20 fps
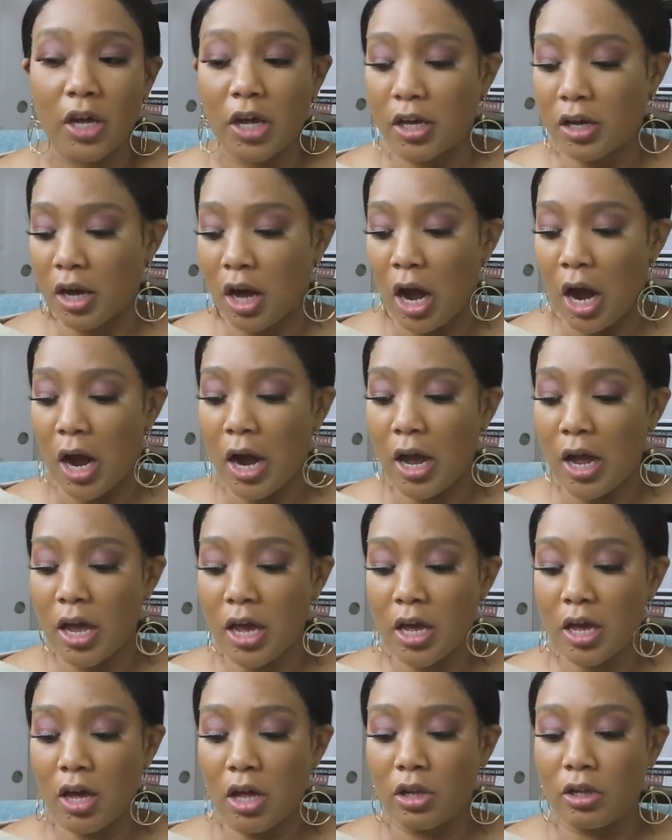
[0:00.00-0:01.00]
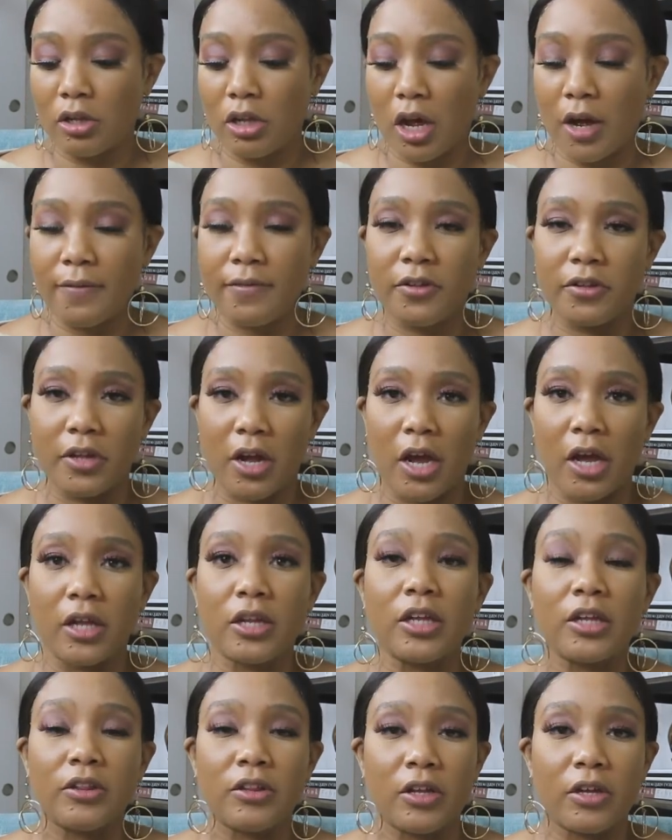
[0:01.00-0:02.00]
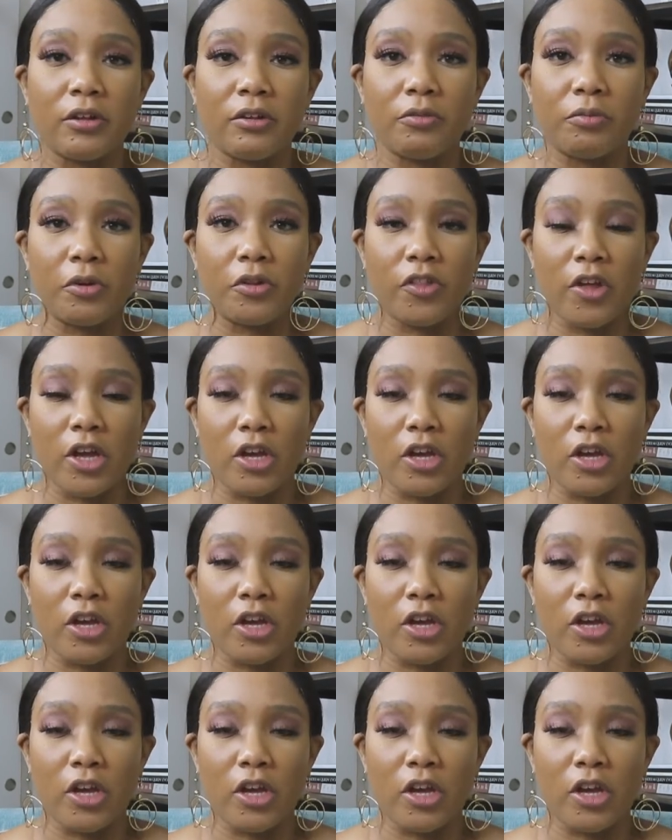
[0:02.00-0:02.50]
Like I love styling this with